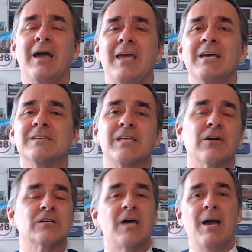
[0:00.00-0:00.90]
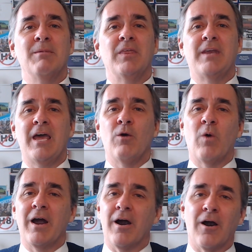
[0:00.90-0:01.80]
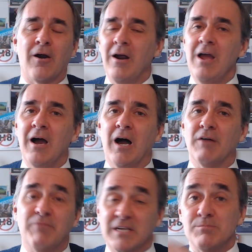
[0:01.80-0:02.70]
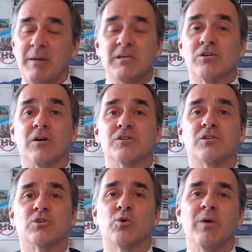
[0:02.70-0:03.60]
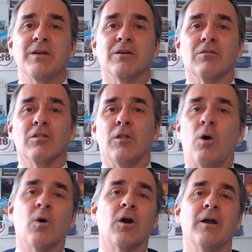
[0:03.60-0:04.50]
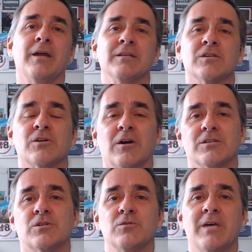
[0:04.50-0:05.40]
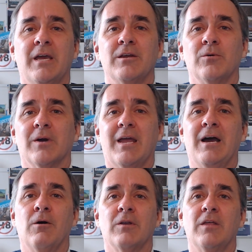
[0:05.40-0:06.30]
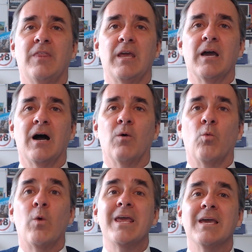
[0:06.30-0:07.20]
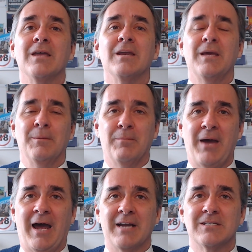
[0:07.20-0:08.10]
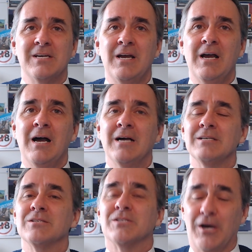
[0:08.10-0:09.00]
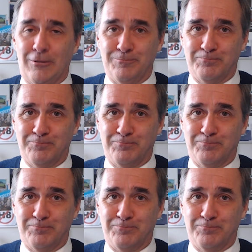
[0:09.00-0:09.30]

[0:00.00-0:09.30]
is there a time in the day where VIX maybe starts to trend lower and starts to take into account the weekend impact? So